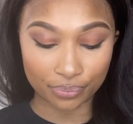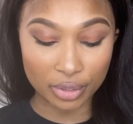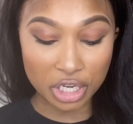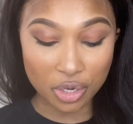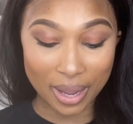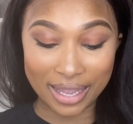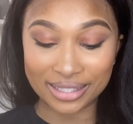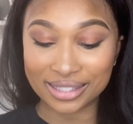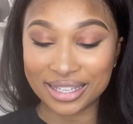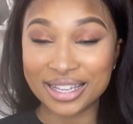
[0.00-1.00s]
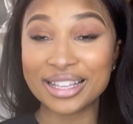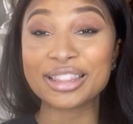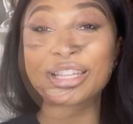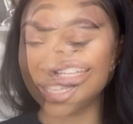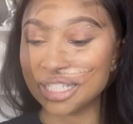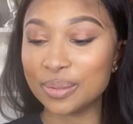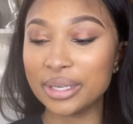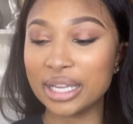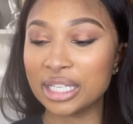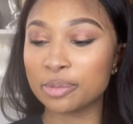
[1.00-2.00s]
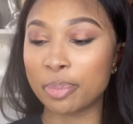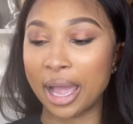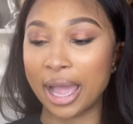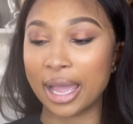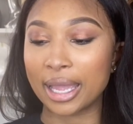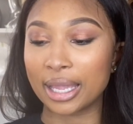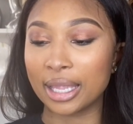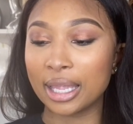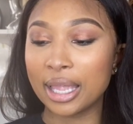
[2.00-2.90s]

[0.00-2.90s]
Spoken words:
But anyways, this one is by